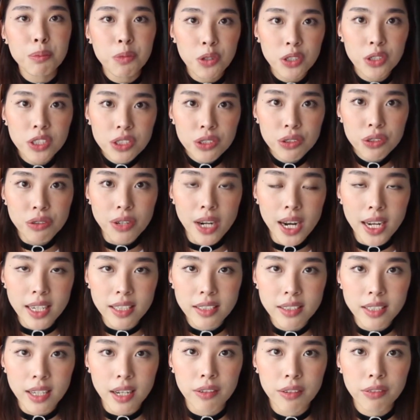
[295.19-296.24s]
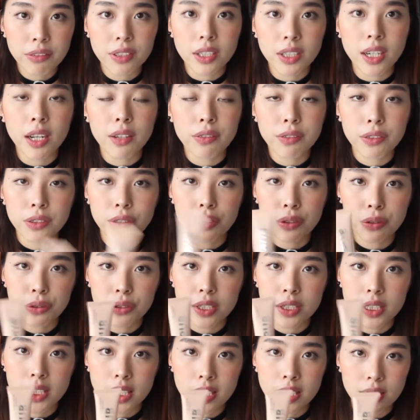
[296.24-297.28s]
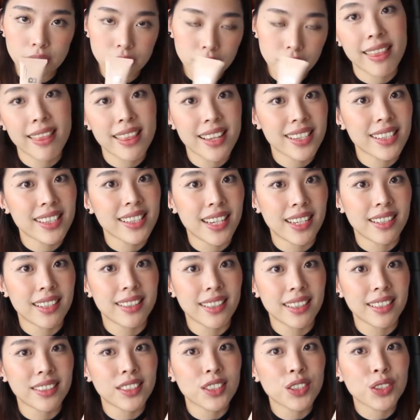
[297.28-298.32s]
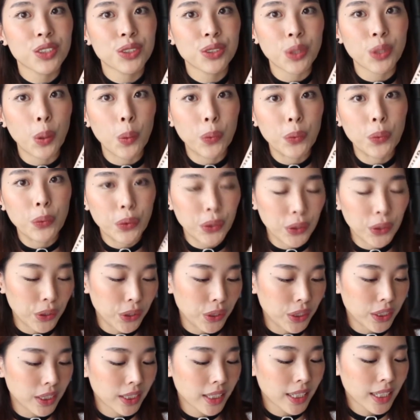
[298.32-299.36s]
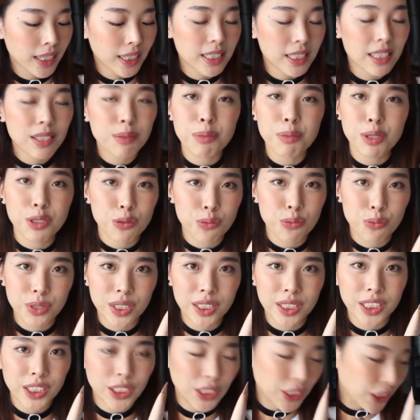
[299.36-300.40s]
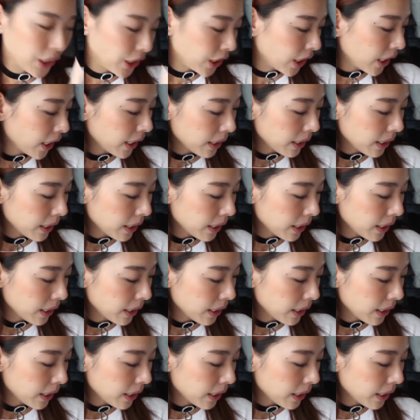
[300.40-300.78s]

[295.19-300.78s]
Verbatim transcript: moisturized after I've used this, and the scent is so good. It smells really good.